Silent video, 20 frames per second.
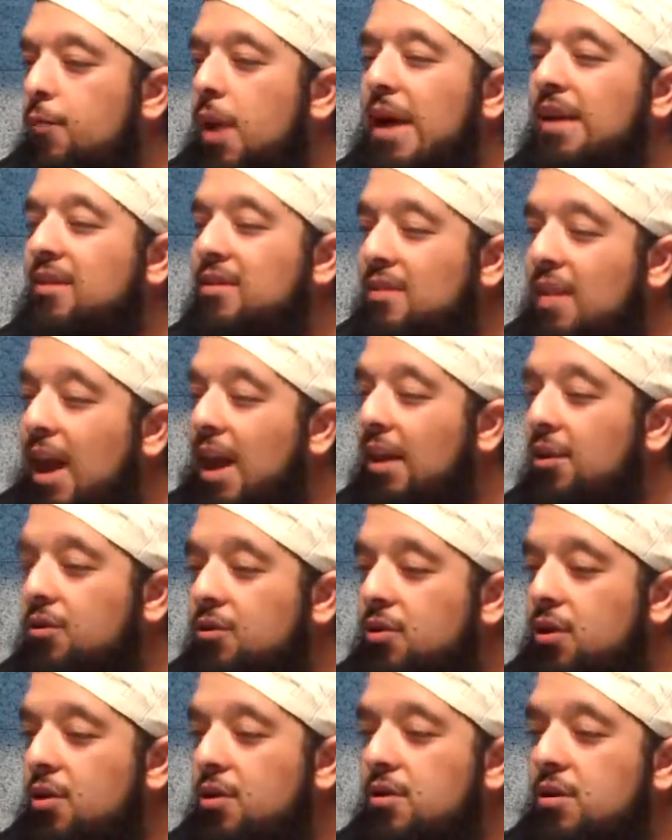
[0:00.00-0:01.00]
by
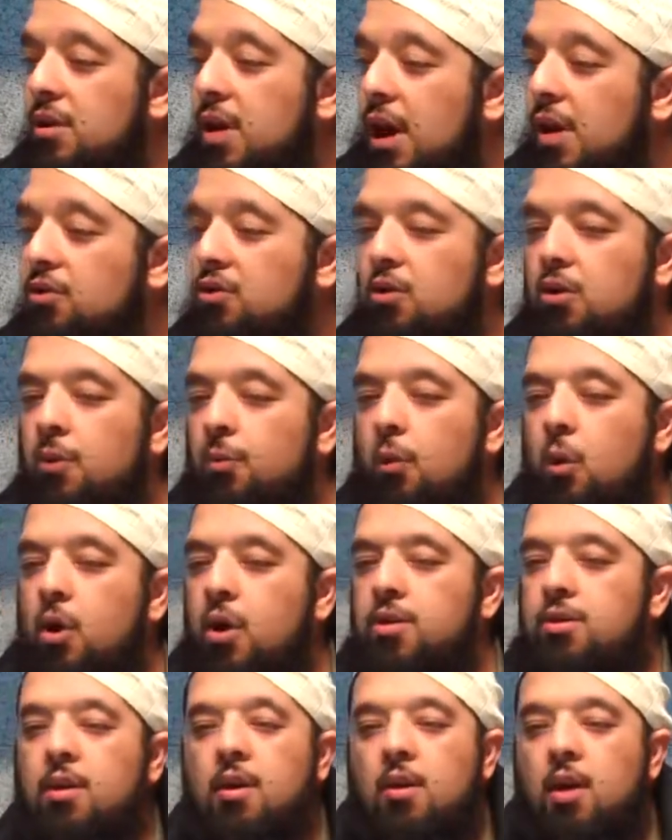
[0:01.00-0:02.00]
saying certain things to the
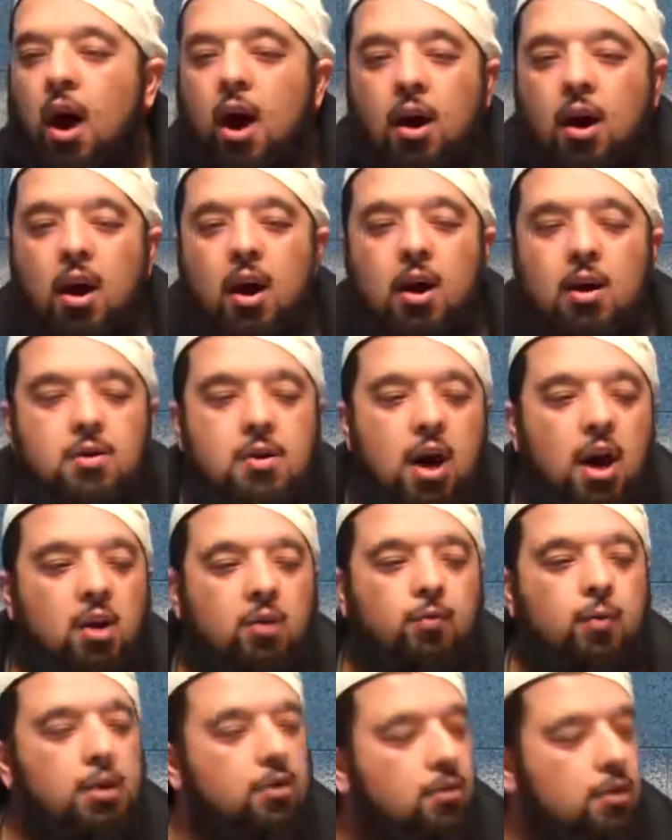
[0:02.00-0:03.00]
point that the
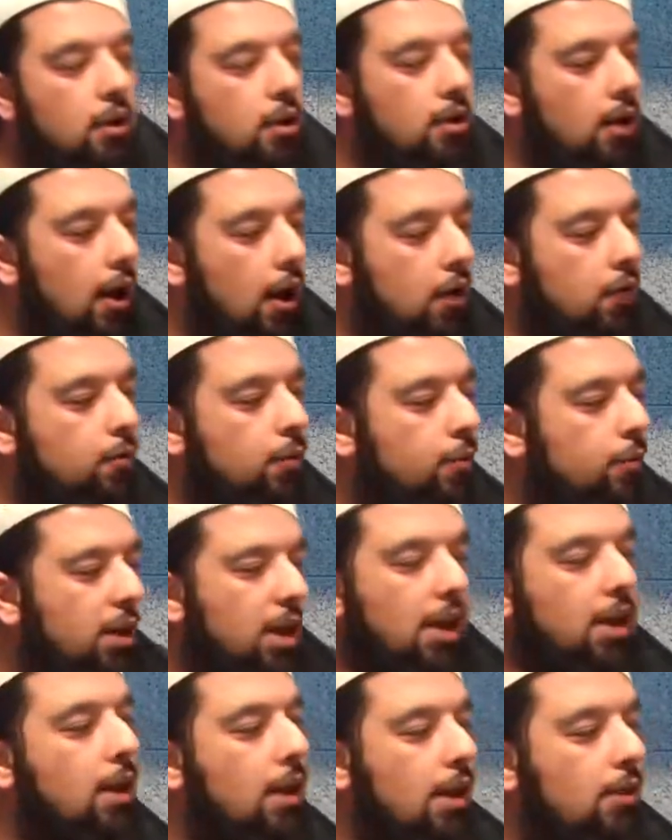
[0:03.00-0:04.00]
husband's still the husband,
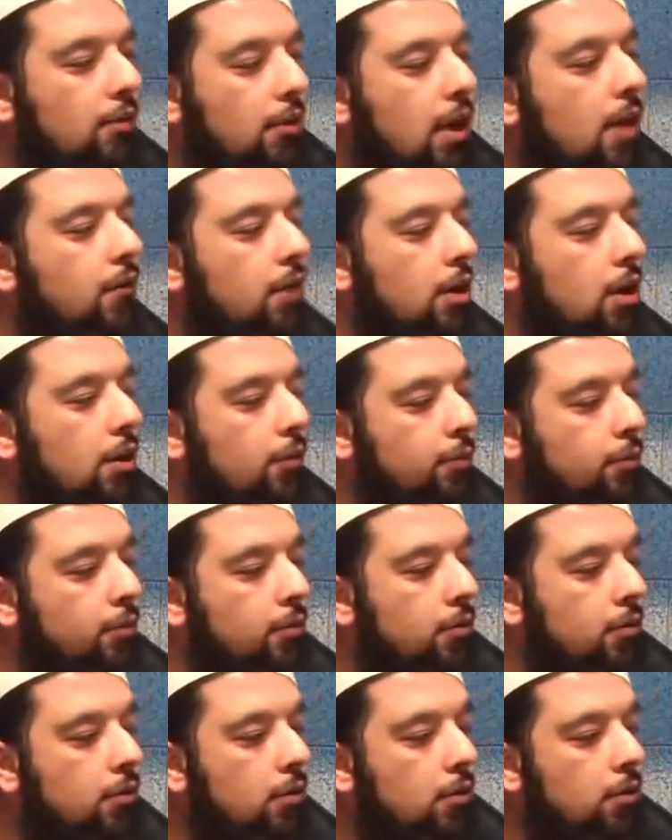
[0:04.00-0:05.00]
but he, he's given
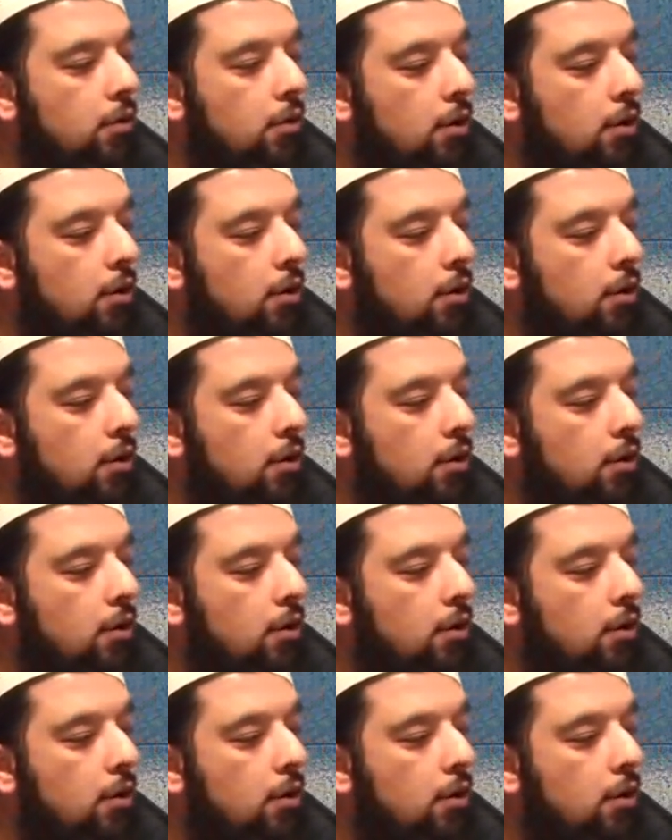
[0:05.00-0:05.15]
up.